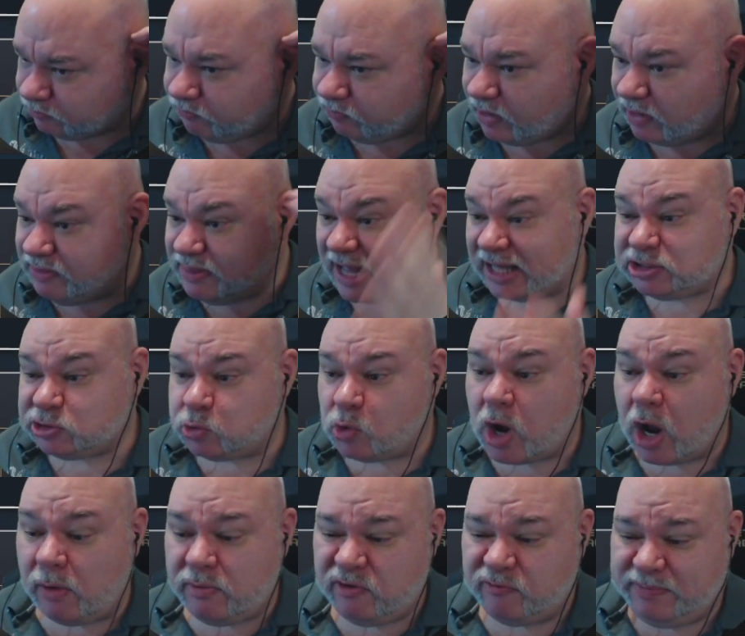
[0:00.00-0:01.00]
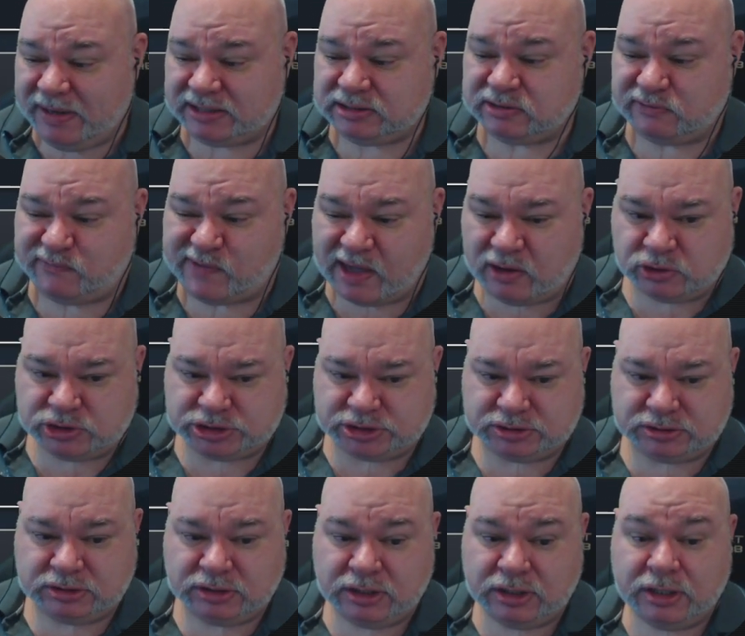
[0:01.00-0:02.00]
That's why we've picked the falchion.
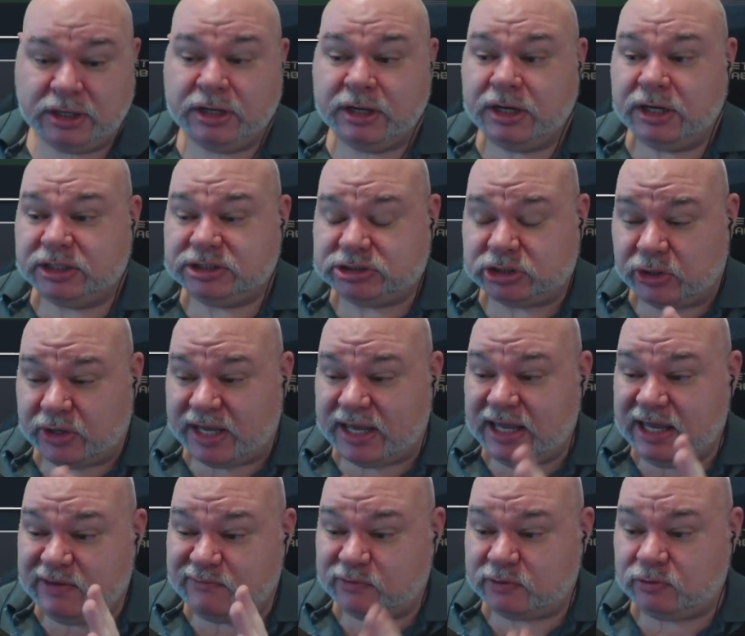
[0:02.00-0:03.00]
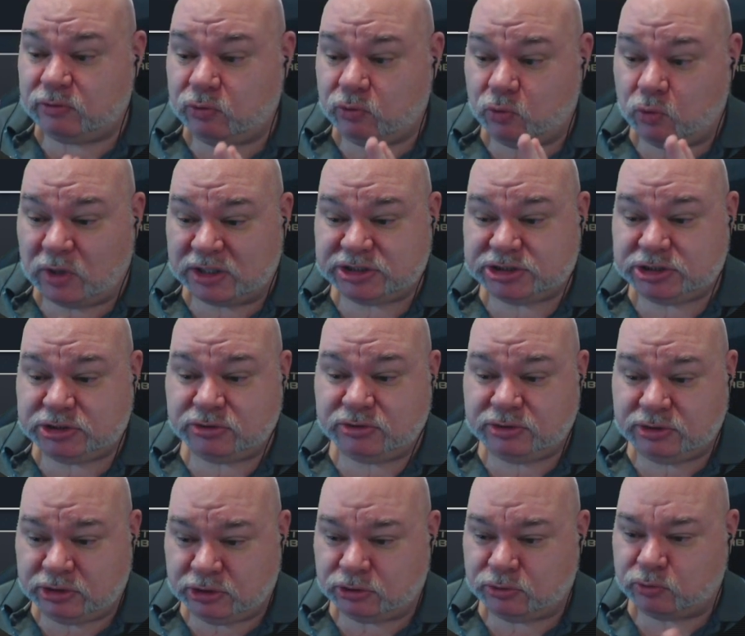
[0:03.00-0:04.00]
So even once
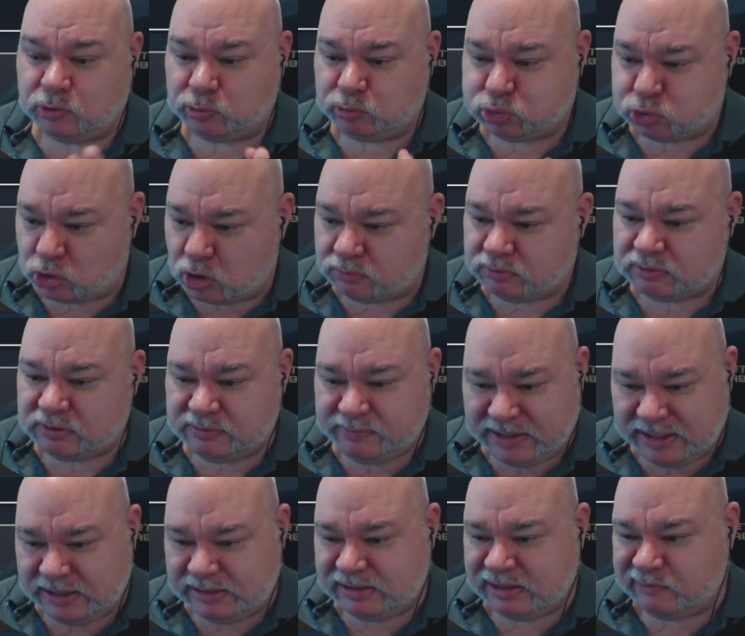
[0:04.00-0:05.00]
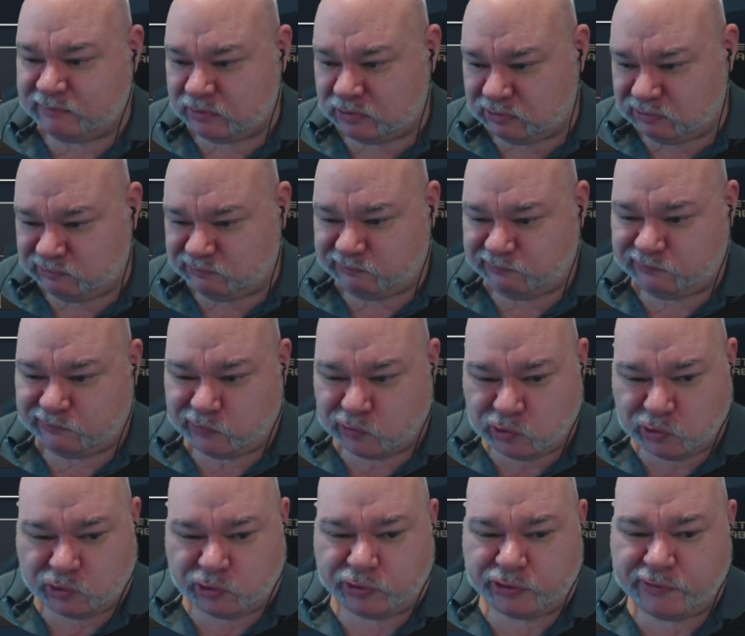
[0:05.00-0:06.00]
you will probably be level
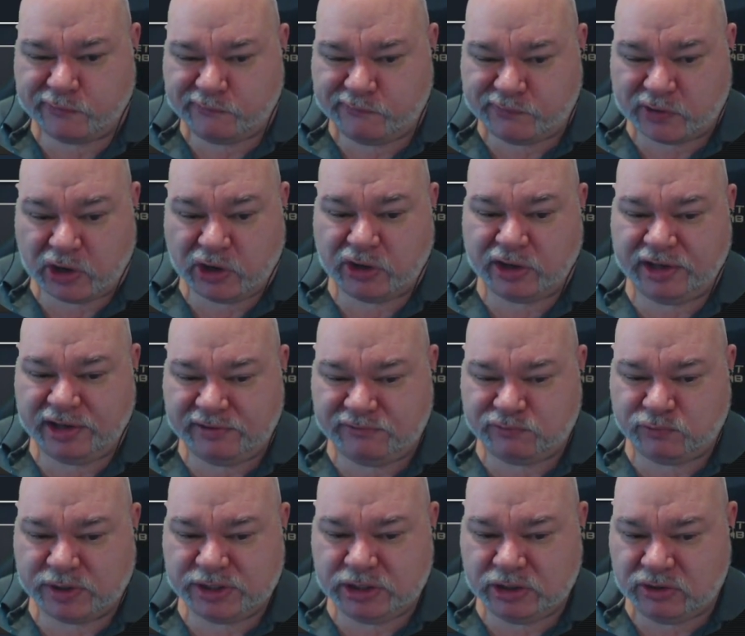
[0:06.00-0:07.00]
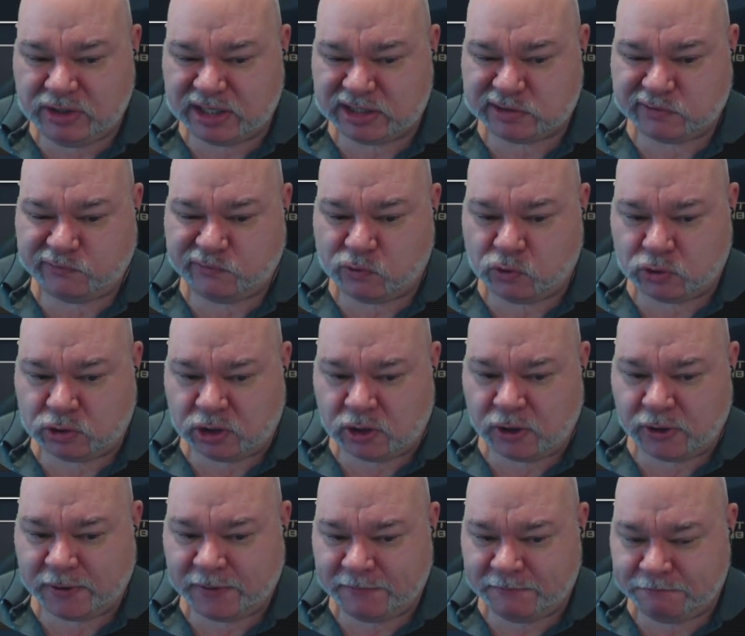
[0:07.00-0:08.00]
4 or 5 when you get to Fort Lock.
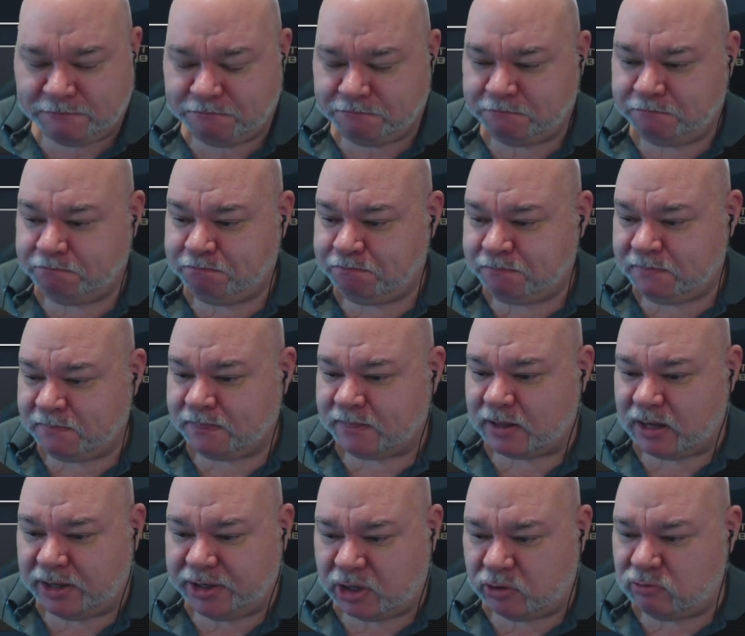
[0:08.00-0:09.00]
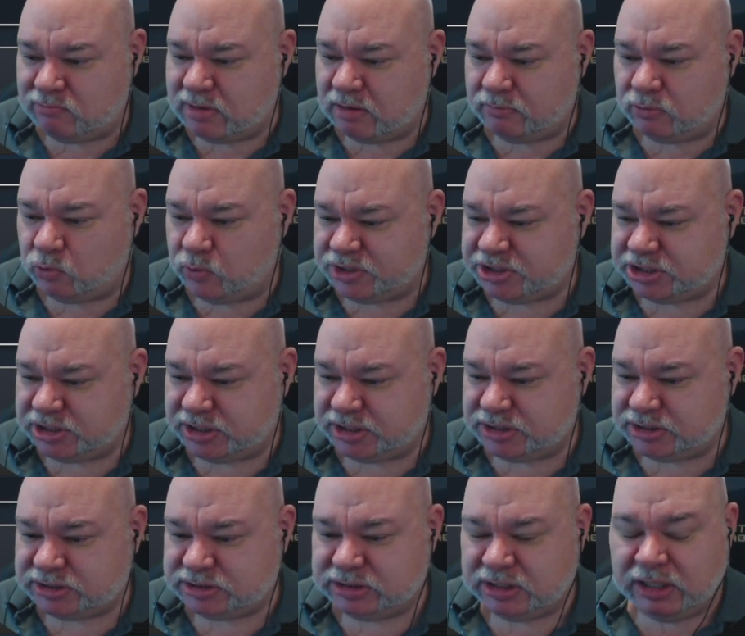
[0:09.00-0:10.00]
I don't remember which it
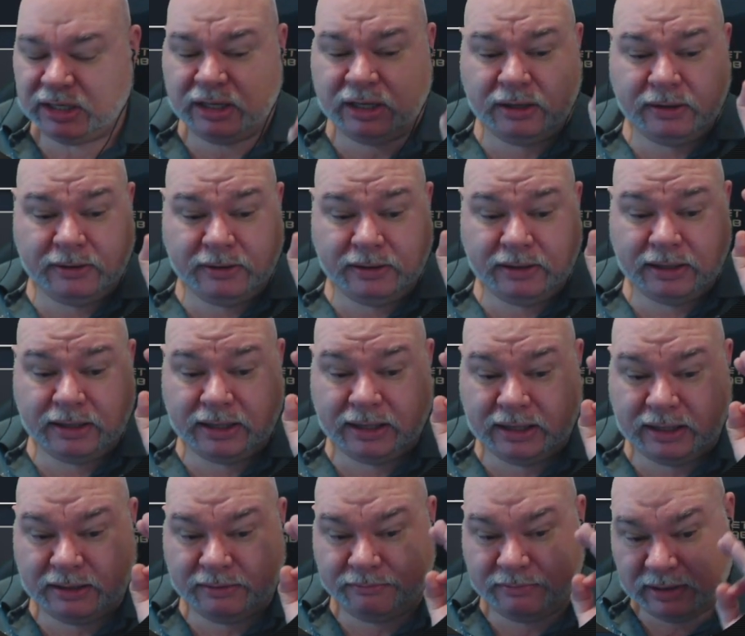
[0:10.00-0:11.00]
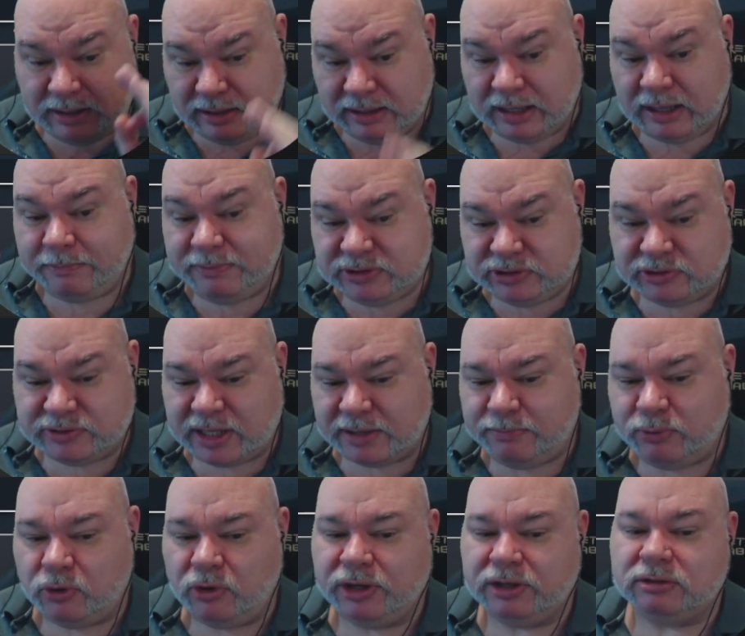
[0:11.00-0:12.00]
is. Up until that
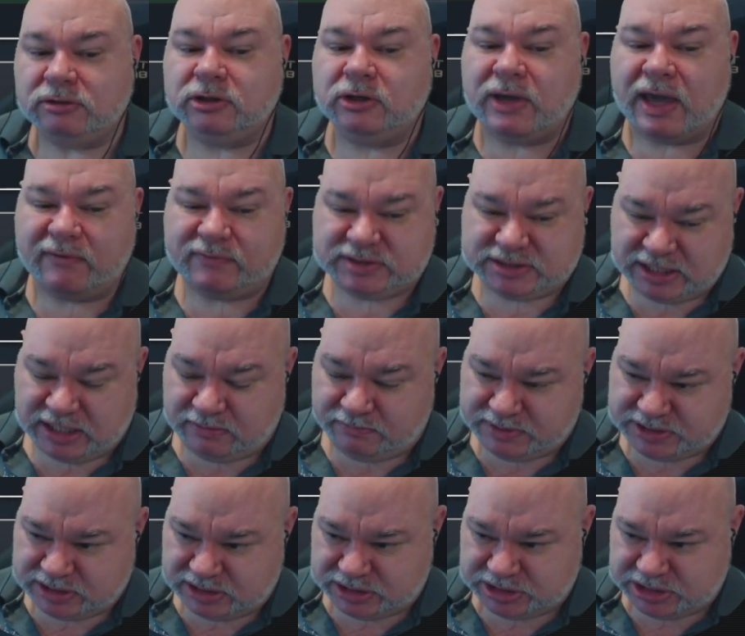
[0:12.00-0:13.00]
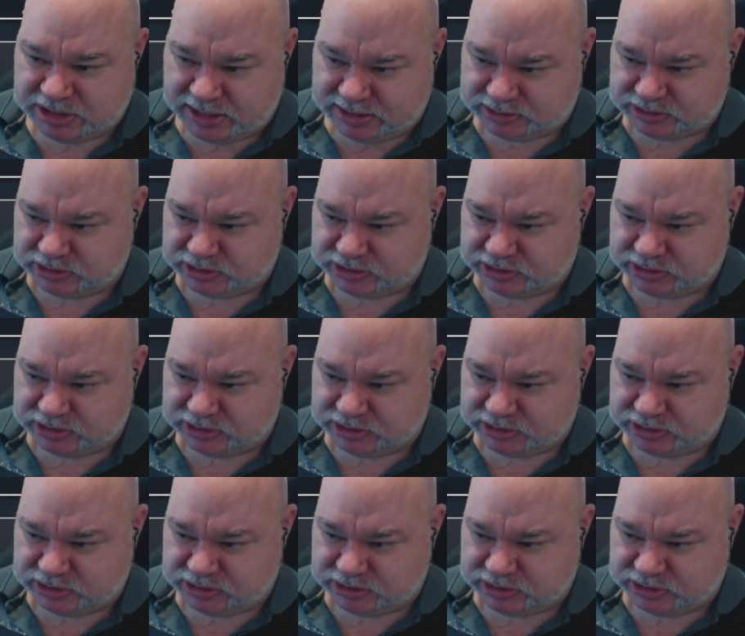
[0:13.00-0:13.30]
point, you have a 10% chance to